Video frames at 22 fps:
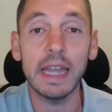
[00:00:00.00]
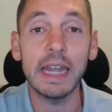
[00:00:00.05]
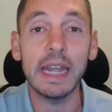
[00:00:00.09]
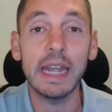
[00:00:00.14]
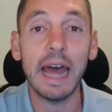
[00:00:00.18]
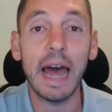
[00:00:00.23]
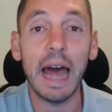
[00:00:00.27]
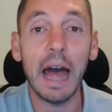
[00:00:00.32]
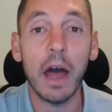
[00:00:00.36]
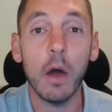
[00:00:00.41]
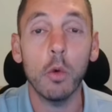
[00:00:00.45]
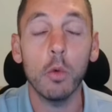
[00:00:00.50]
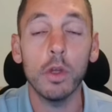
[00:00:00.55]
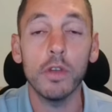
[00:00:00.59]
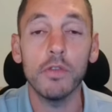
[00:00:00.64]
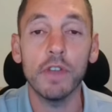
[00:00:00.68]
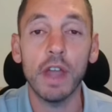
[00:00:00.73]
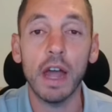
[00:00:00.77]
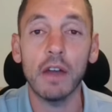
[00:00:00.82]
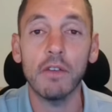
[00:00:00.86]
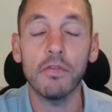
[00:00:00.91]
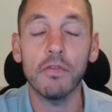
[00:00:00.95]
and now
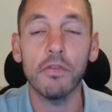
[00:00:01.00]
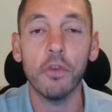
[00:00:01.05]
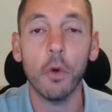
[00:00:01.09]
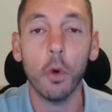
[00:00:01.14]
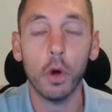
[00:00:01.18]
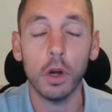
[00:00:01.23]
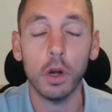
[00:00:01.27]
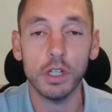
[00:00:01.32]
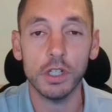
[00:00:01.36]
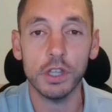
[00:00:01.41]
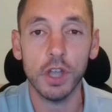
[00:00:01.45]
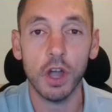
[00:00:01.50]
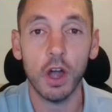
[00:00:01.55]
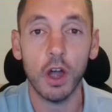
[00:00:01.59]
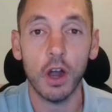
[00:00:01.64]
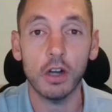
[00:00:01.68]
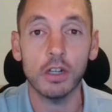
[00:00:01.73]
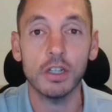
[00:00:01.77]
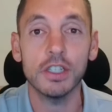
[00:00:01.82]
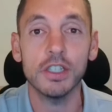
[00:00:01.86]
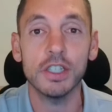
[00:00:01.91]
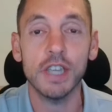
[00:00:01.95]
we've got four
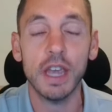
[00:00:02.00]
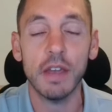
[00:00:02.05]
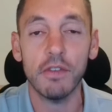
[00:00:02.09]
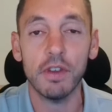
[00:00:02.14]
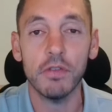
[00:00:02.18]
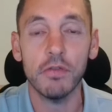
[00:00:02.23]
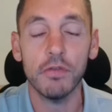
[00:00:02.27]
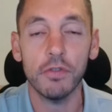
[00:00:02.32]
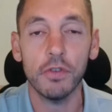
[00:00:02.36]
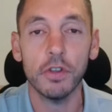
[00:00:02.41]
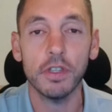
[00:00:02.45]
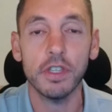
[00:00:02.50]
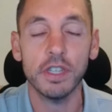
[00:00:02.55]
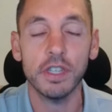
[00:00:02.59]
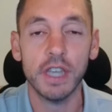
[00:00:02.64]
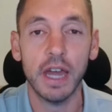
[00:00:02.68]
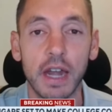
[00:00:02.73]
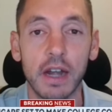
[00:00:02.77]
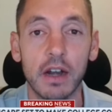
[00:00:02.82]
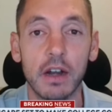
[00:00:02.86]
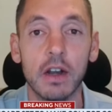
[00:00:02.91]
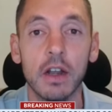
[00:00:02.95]
star, seven foot
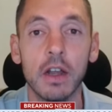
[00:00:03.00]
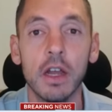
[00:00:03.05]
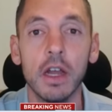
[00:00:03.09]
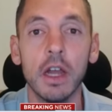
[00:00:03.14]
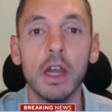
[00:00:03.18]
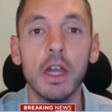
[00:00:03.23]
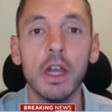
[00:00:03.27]
center